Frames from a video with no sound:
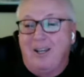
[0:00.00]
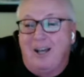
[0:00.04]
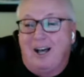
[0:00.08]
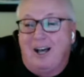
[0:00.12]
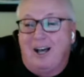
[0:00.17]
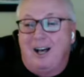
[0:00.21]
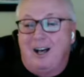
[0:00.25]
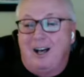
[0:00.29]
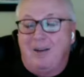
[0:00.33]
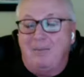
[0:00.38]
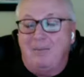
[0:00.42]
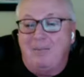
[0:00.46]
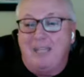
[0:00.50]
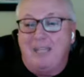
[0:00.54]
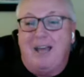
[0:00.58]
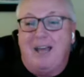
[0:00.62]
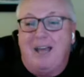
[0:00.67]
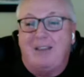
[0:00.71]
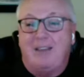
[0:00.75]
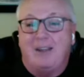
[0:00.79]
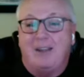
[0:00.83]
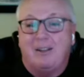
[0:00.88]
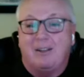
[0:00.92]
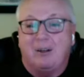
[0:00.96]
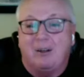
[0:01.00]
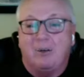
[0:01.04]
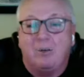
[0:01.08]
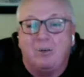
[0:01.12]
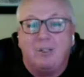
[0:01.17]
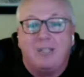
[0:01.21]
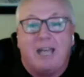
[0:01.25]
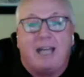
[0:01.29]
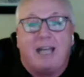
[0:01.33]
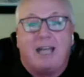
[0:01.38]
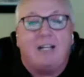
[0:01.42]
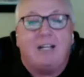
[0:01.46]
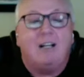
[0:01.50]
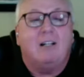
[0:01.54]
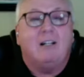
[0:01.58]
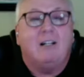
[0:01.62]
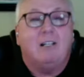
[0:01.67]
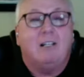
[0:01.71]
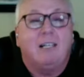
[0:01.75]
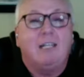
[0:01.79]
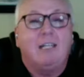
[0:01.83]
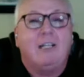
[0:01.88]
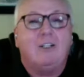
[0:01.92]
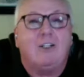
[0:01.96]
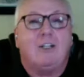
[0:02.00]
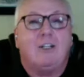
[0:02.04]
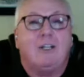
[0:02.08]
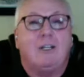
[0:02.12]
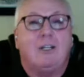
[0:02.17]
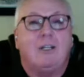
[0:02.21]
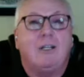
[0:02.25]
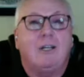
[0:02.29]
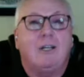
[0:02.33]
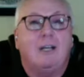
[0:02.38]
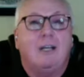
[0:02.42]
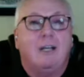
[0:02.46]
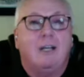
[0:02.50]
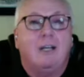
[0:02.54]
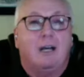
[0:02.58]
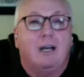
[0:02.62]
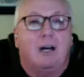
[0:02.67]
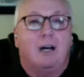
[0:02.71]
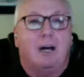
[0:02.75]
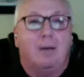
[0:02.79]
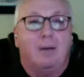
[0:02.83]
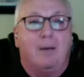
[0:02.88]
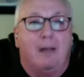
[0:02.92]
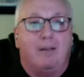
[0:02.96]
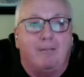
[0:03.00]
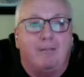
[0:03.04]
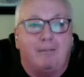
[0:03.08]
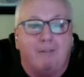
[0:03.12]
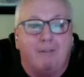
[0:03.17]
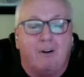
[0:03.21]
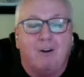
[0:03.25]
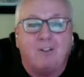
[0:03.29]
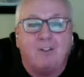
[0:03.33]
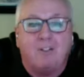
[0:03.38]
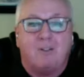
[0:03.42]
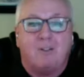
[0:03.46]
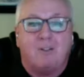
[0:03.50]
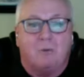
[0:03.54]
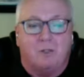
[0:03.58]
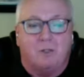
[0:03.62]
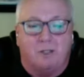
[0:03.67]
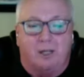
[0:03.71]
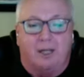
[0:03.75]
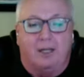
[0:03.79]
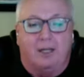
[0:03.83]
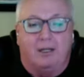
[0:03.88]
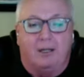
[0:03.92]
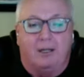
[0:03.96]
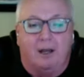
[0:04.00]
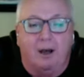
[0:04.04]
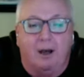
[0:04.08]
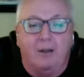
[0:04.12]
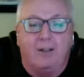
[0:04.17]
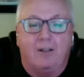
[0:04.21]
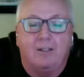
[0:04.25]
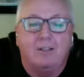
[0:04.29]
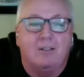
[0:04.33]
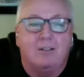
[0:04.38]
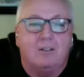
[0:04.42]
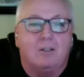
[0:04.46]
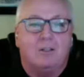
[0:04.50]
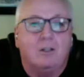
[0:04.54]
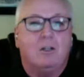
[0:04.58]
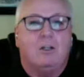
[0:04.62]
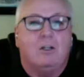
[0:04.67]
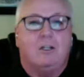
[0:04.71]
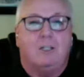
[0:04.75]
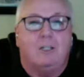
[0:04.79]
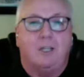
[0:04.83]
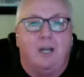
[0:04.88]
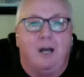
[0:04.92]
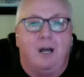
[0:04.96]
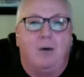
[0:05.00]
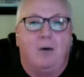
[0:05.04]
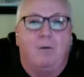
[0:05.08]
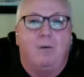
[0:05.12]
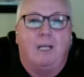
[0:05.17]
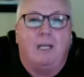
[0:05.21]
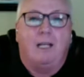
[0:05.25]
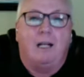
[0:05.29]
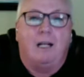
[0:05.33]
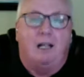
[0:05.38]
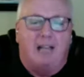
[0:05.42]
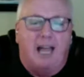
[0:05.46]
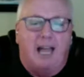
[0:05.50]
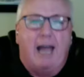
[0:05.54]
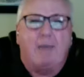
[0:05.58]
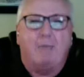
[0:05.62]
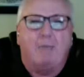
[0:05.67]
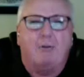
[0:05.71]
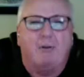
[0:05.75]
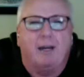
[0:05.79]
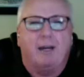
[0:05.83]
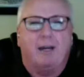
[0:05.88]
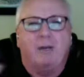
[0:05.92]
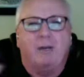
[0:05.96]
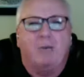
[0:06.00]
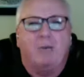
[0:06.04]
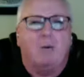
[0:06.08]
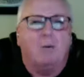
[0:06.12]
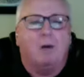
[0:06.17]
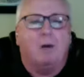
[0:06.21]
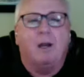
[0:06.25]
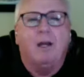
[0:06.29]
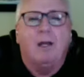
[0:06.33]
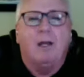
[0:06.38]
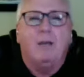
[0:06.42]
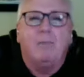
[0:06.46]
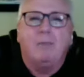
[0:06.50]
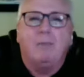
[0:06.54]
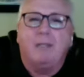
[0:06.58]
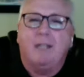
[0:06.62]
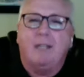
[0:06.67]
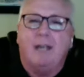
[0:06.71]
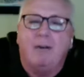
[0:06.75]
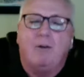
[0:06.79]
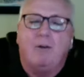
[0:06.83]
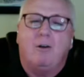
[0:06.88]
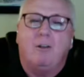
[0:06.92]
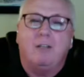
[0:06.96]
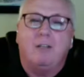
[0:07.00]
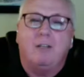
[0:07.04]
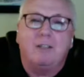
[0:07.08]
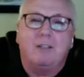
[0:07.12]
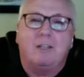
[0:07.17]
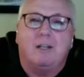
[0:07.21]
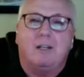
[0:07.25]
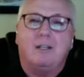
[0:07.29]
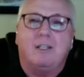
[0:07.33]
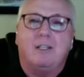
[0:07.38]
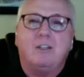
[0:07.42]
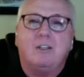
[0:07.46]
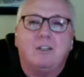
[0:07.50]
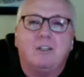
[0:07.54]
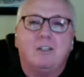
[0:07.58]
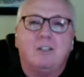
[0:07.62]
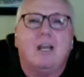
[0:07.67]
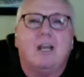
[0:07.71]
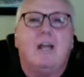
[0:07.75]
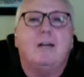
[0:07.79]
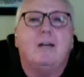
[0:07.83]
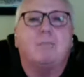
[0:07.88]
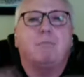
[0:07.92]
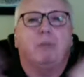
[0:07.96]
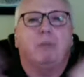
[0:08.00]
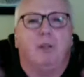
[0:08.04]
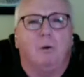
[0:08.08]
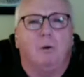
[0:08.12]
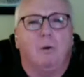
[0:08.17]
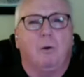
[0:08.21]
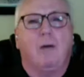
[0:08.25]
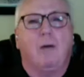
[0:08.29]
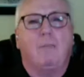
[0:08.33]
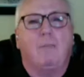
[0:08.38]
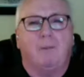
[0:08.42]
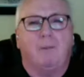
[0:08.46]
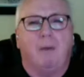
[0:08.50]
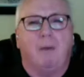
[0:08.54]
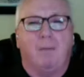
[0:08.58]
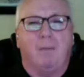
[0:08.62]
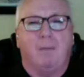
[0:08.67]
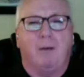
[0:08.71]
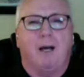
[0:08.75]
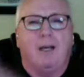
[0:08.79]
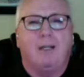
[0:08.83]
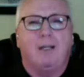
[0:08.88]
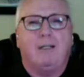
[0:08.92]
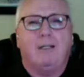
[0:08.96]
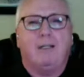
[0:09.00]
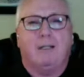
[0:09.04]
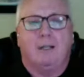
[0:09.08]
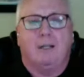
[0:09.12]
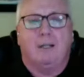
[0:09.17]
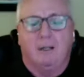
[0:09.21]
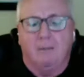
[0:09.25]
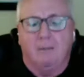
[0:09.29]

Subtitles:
There was that collision. At first it was like, oh, this is good. We collaborate, we work. But then all of a sudden it just kind of blew up in my mind